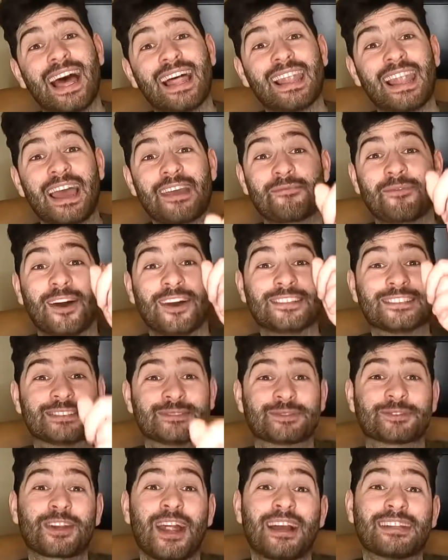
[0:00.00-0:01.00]
that like button.
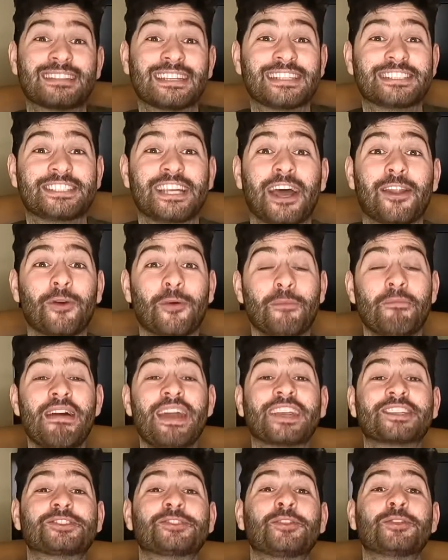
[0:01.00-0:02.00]
Subscribe to the channel.
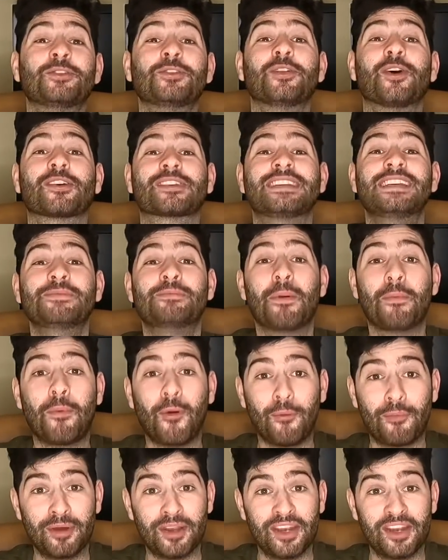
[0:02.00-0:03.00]
Make sure you don't keep it
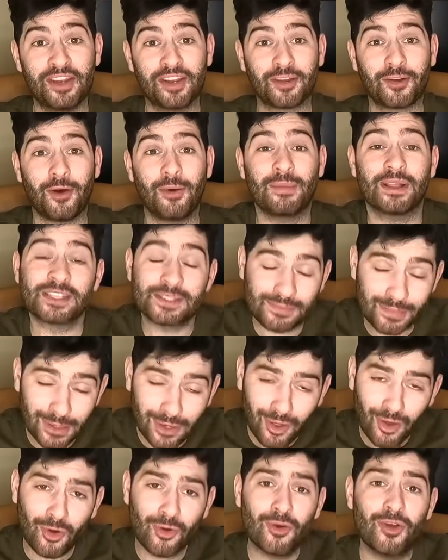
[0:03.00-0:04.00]
popping in the comments
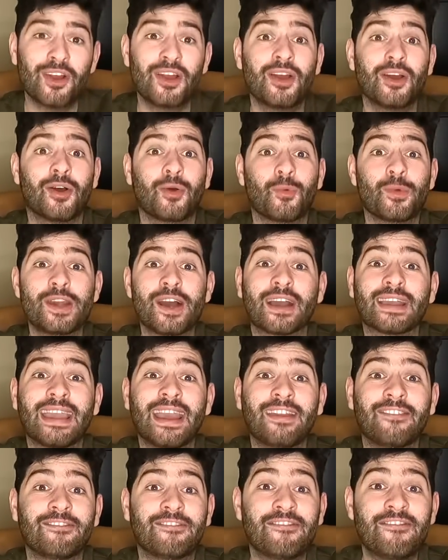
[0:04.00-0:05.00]
below. We are getting